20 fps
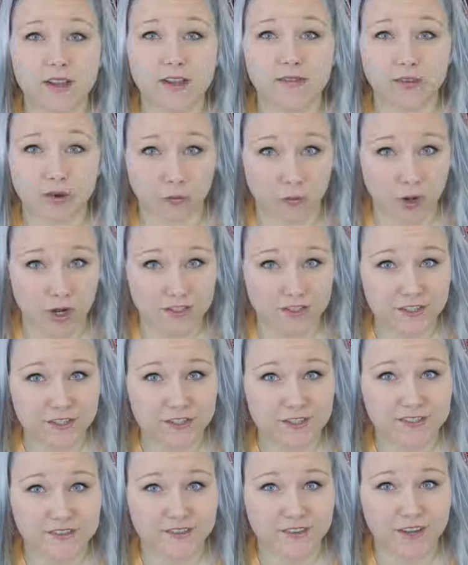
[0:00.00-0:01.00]
If you're
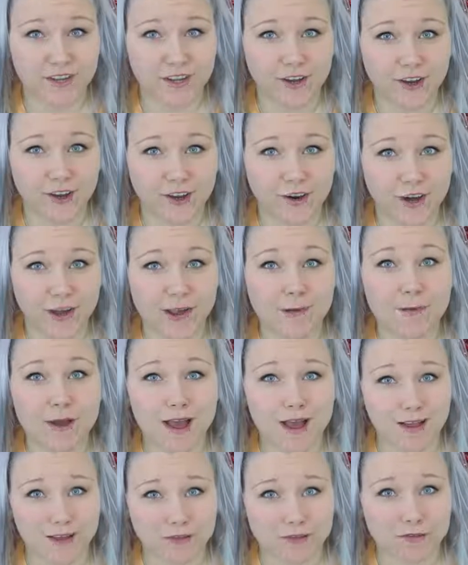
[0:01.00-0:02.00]
watching this video, I'm
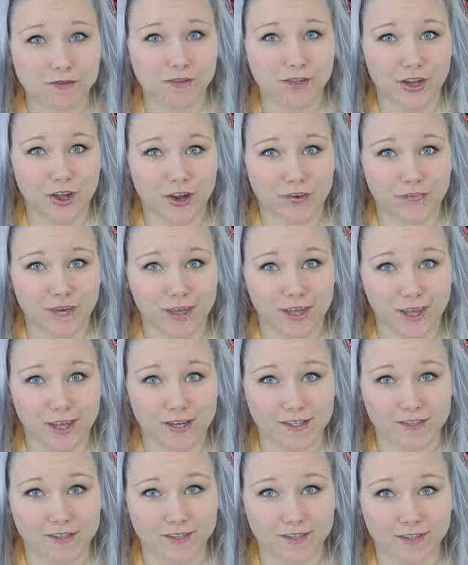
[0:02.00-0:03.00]
actually on
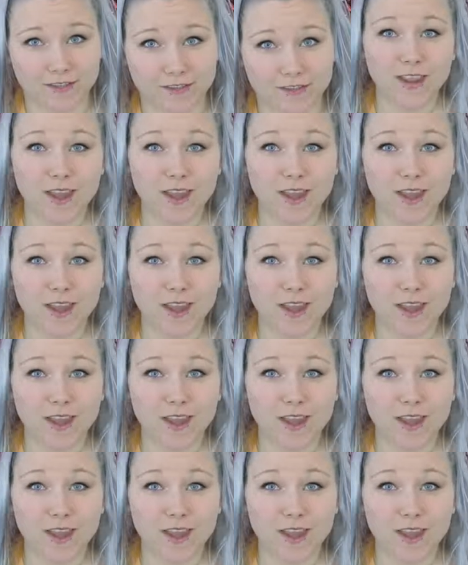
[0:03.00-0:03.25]
vacation.